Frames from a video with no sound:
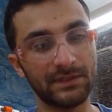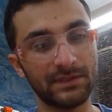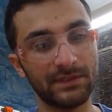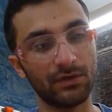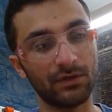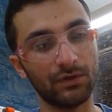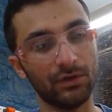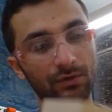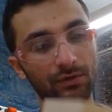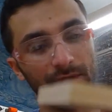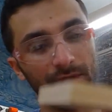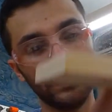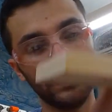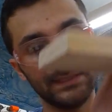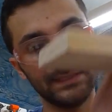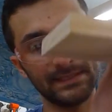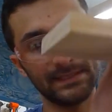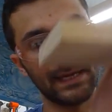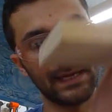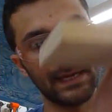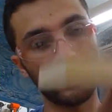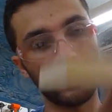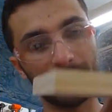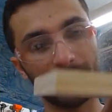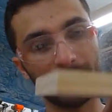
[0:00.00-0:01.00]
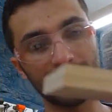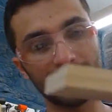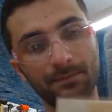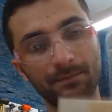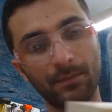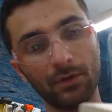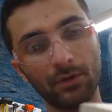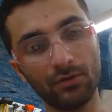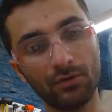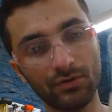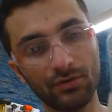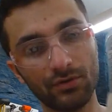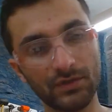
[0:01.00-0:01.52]
So you need to have it
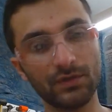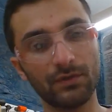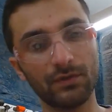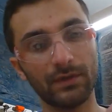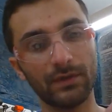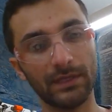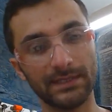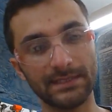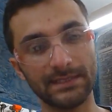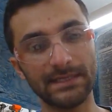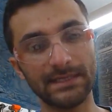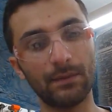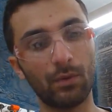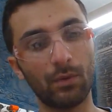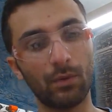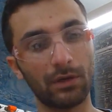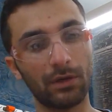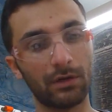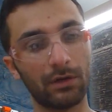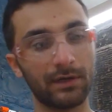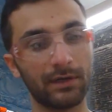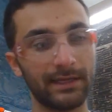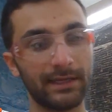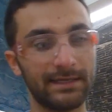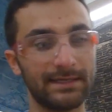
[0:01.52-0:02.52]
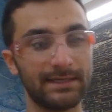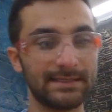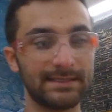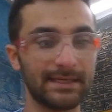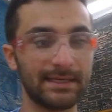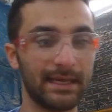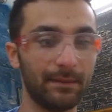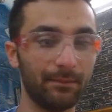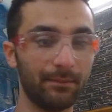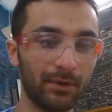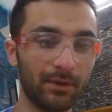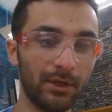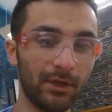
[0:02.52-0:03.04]
exposed so that some water can
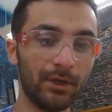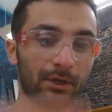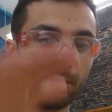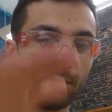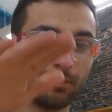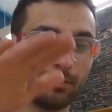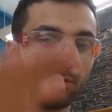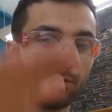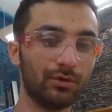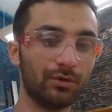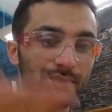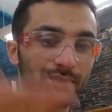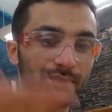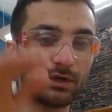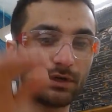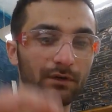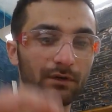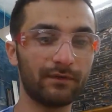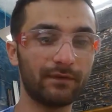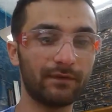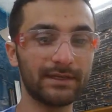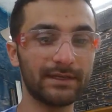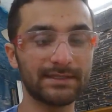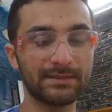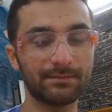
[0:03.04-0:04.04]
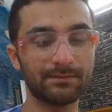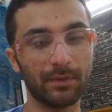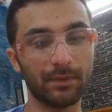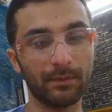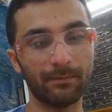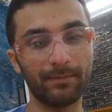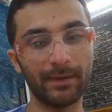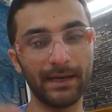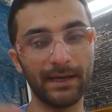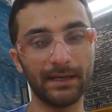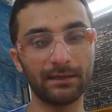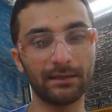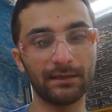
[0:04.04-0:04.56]
escape through the surface, but
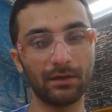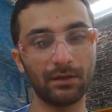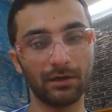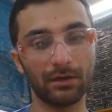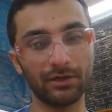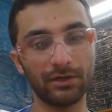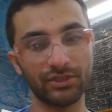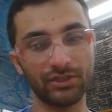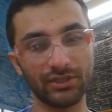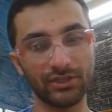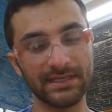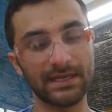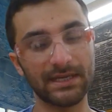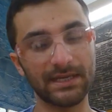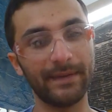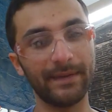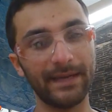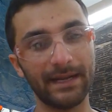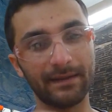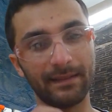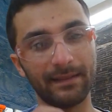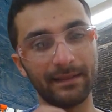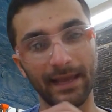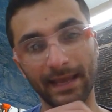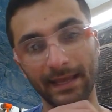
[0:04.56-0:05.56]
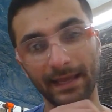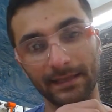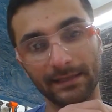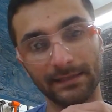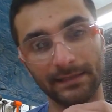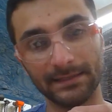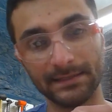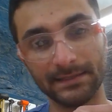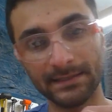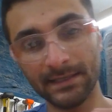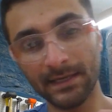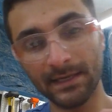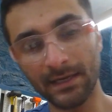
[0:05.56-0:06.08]
by and large, it's coming out of the
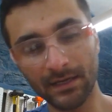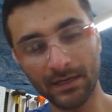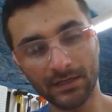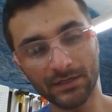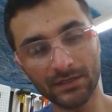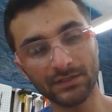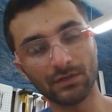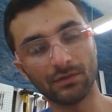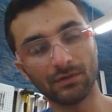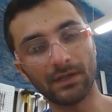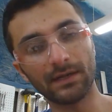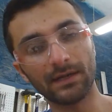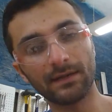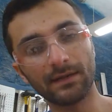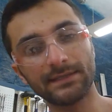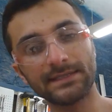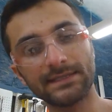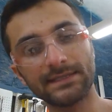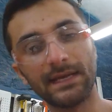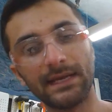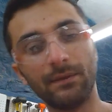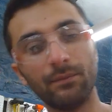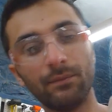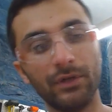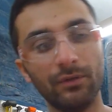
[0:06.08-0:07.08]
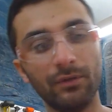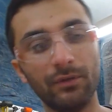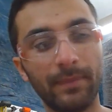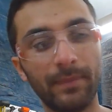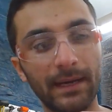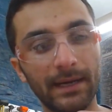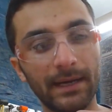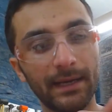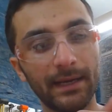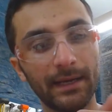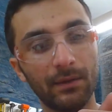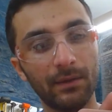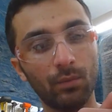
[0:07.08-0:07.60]
ends. So a lot of the time when you
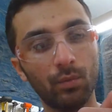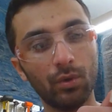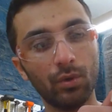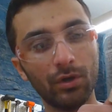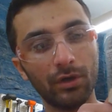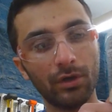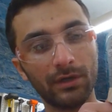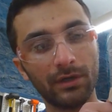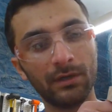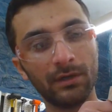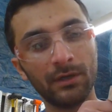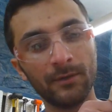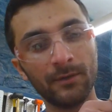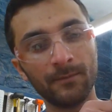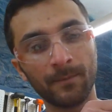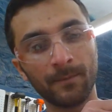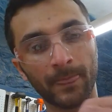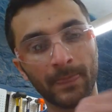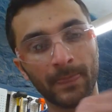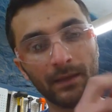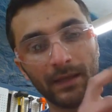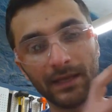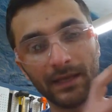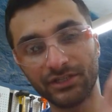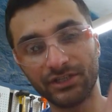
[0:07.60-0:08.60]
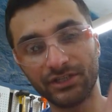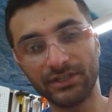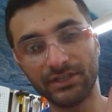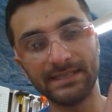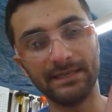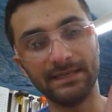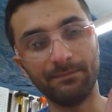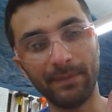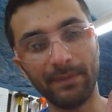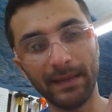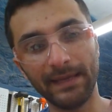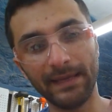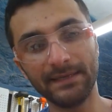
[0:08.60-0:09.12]
buy wood, you'll actually see
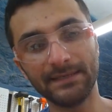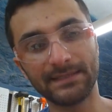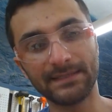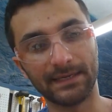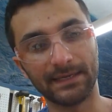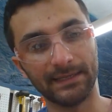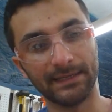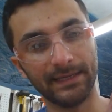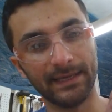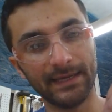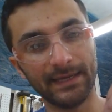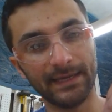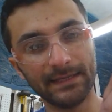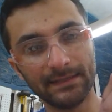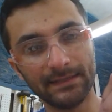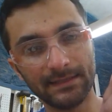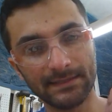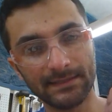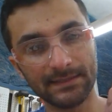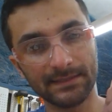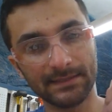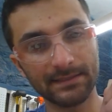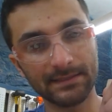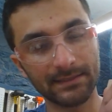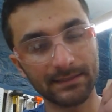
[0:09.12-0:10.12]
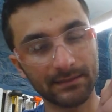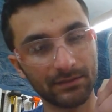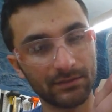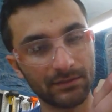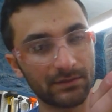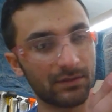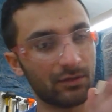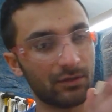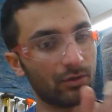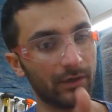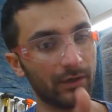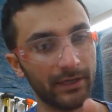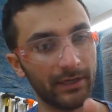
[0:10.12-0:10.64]
paint on the ends,
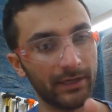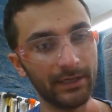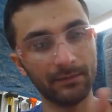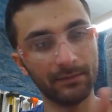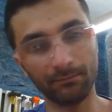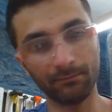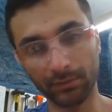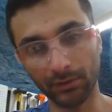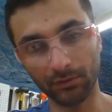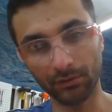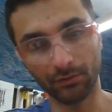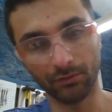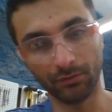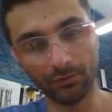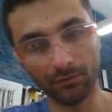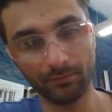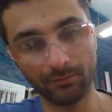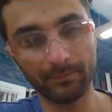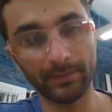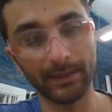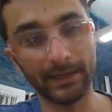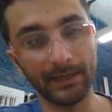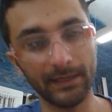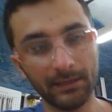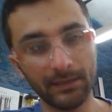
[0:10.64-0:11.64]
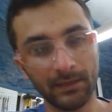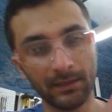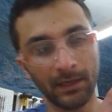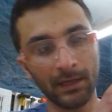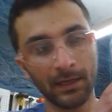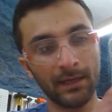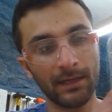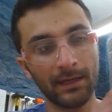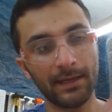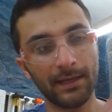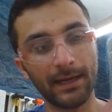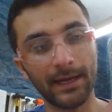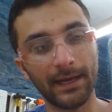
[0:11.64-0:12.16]
green, blue paint.
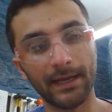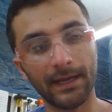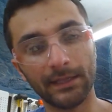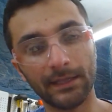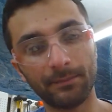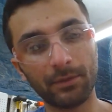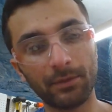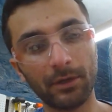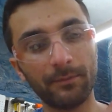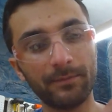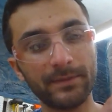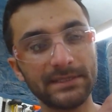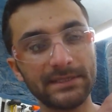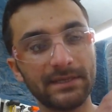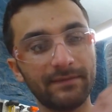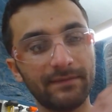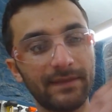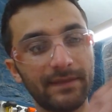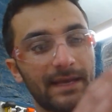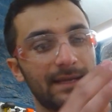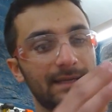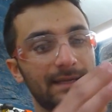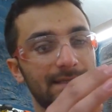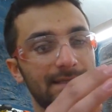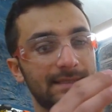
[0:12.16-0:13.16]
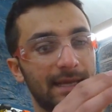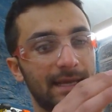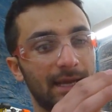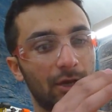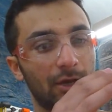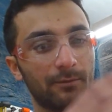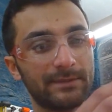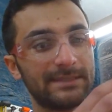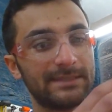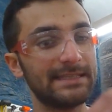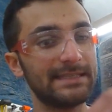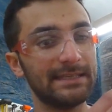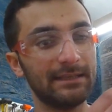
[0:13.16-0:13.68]
And the purpose of that is to
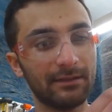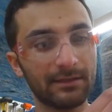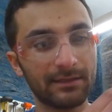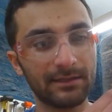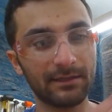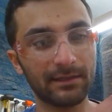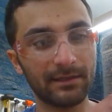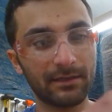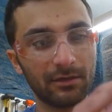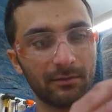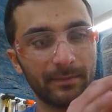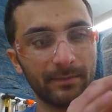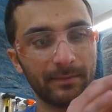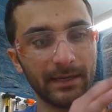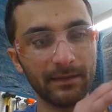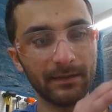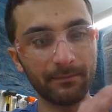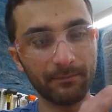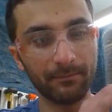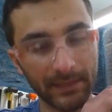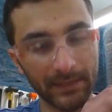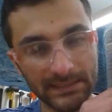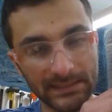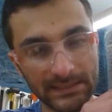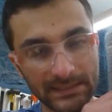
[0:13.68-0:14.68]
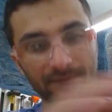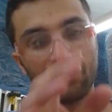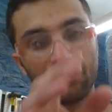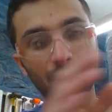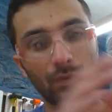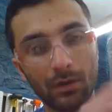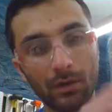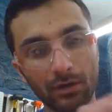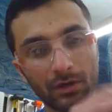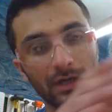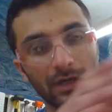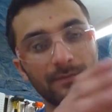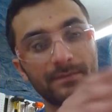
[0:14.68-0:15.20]
help seal it a little bit, because if the
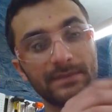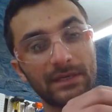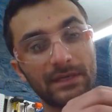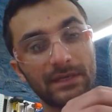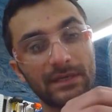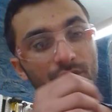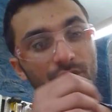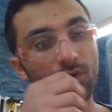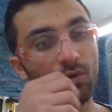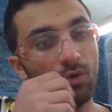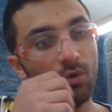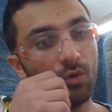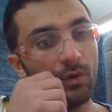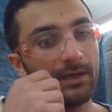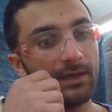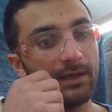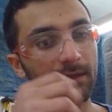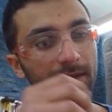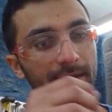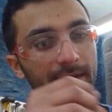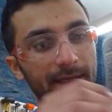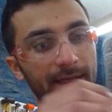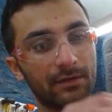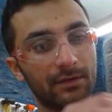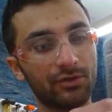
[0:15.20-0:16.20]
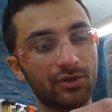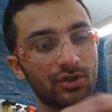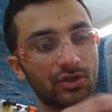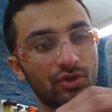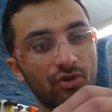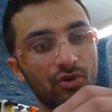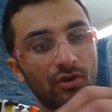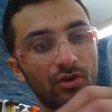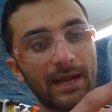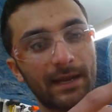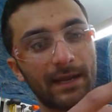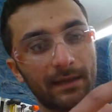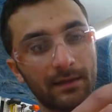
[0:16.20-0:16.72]
water comes out too quickly, it'll just
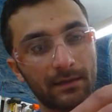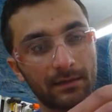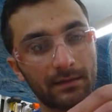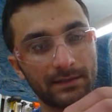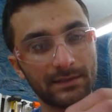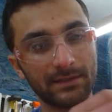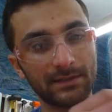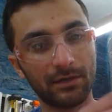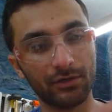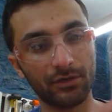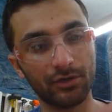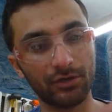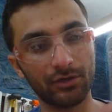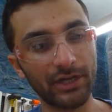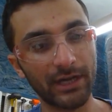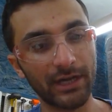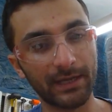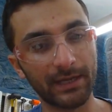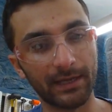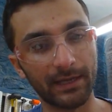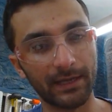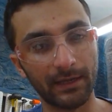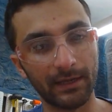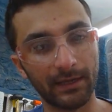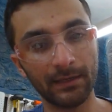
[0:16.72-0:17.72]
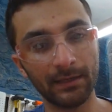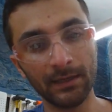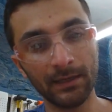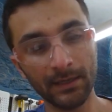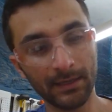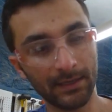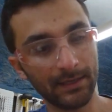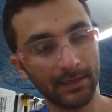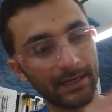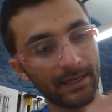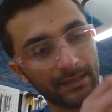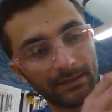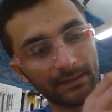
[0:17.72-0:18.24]
crack. It's called checking
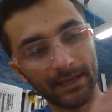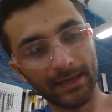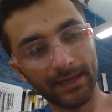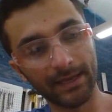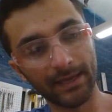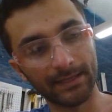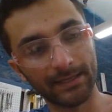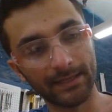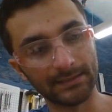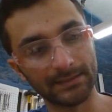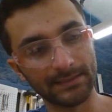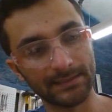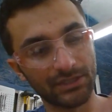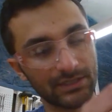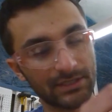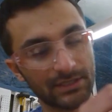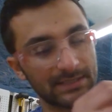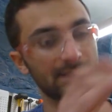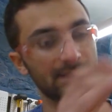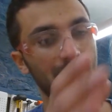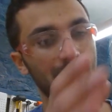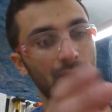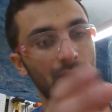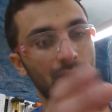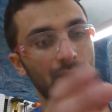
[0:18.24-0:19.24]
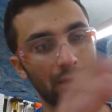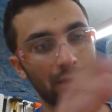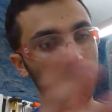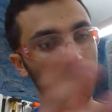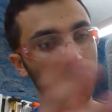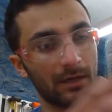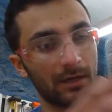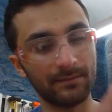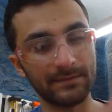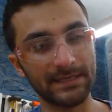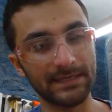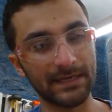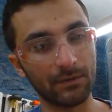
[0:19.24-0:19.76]
at the ends, just as the water
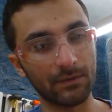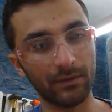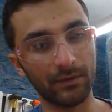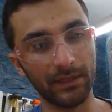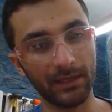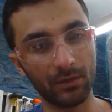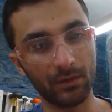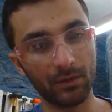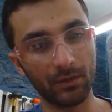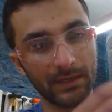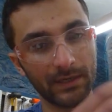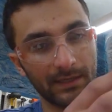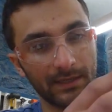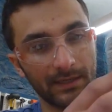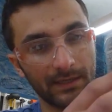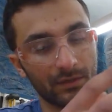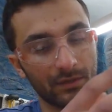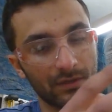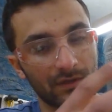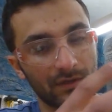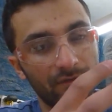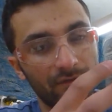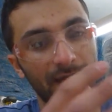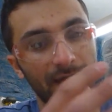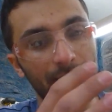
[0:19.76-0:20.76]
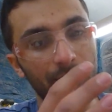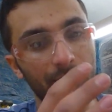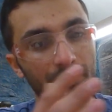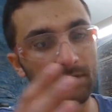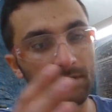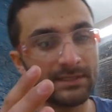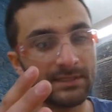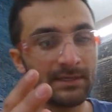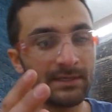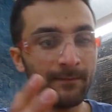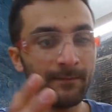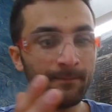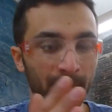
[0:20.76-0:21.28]
comes out really quickly, and those
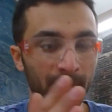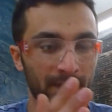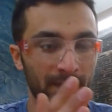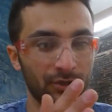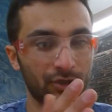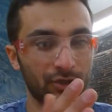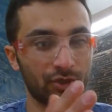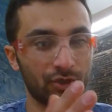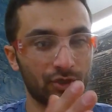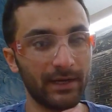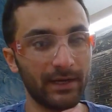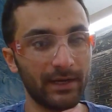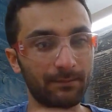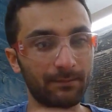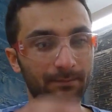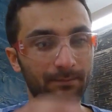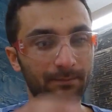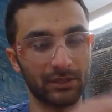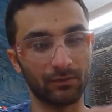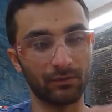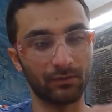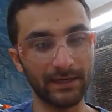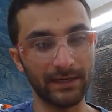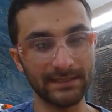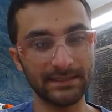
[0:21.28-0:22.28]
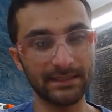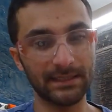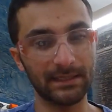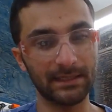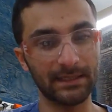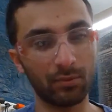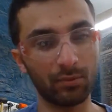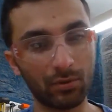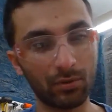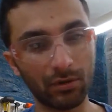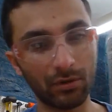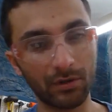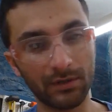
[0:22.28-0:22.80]
fibers shrink, but the rest of the
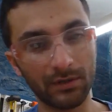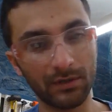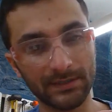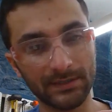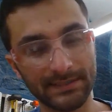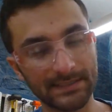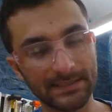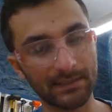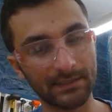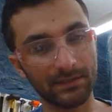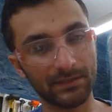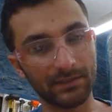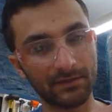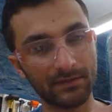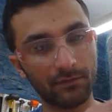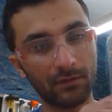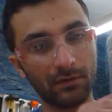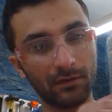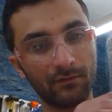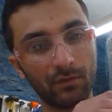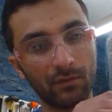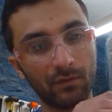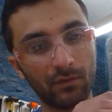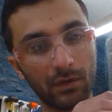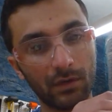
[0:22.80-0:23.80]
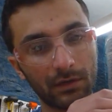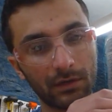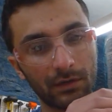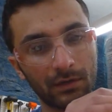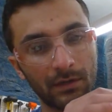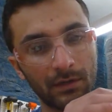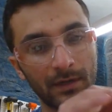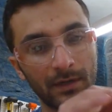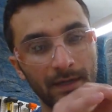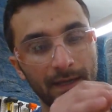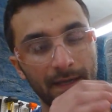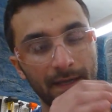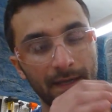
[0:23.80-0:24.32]
board still is full of
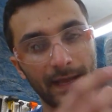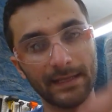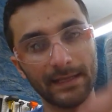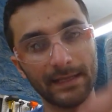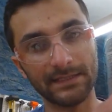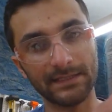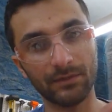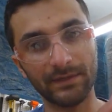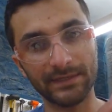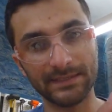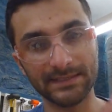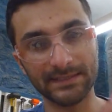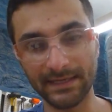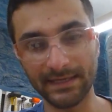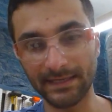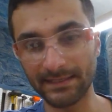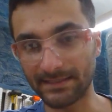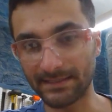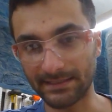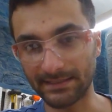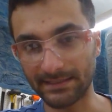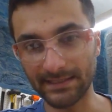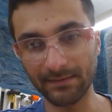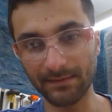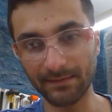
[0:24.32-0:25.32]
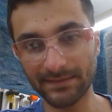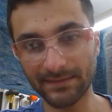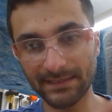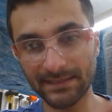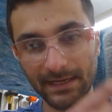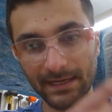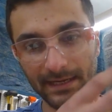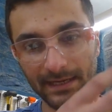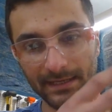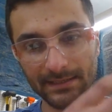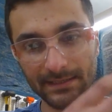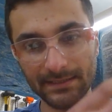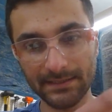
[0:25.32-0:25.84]
water. And so it stays the same
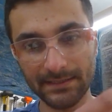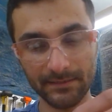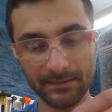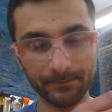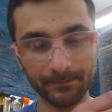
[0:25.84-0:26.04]
size.